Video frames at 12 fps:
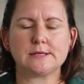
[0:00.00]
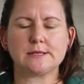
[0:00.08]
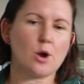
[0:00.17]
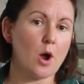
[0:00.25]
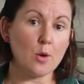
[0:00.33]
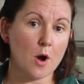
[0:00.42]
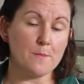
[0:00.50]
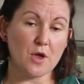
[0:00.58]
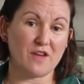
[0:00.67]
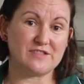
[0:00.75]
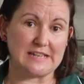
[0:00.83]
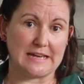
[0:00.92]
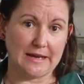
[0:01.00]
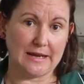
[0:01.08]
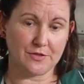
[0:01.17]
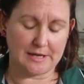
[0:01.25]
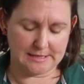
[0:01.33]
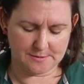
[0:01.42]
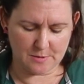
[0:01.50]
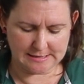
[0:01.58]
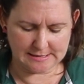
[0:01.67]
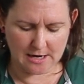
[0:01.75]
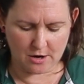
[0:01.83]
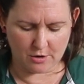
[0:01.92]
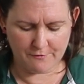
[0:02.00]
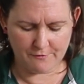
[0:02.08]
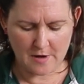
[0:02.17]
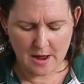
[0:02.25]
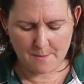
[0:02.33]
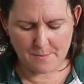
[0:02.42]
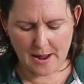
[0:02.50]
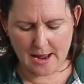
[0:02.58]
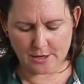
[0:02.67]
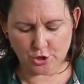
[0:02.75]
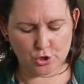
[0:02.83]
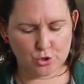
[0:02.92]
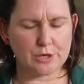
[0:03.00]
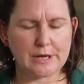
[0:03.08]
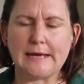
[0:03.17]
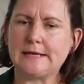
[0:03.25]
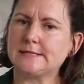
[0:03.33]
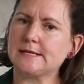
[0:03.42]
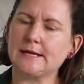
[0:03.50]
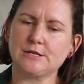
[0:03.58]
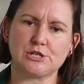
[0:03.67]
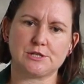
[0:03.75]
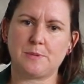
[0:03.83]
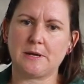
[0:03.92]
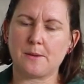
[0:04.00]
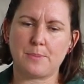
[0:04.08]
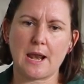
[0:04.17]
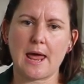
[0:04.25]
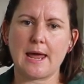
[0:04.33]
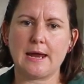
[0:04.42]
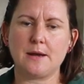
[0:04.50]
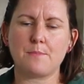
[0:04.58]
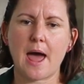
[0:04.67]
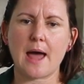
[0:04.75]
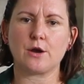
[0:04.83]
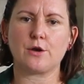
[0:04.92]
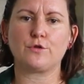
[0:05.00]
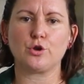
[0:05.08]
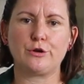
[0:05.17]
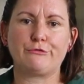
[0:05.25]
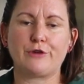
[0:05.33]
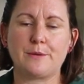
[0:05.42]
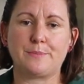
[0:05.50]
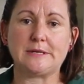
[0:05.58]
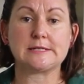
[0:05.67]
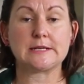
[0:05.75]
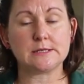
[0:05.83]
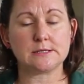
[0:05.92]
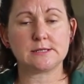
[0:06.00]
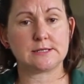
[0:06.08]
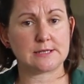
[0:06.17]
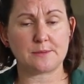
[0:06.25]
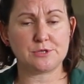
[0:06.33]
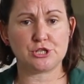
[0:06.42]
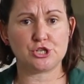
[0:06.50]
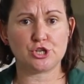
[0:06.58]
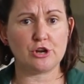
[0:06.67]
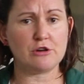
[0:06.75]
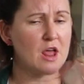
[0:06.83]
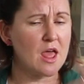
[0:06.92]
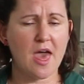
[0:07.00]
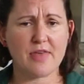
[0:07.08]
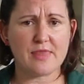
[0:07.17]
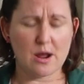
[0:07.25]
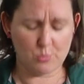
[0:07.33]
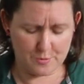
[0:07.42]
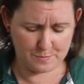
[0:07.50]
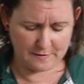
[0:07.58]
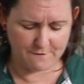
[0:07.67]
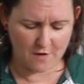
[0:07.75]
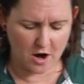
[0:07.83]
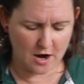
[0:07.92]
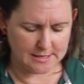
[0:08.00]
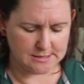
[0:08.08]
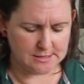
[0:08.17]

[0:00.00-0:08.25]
So I won't be able to eat these myself, but you could easily just pick a plain packet of gluten-free biscuits to substitute, and that would be fine.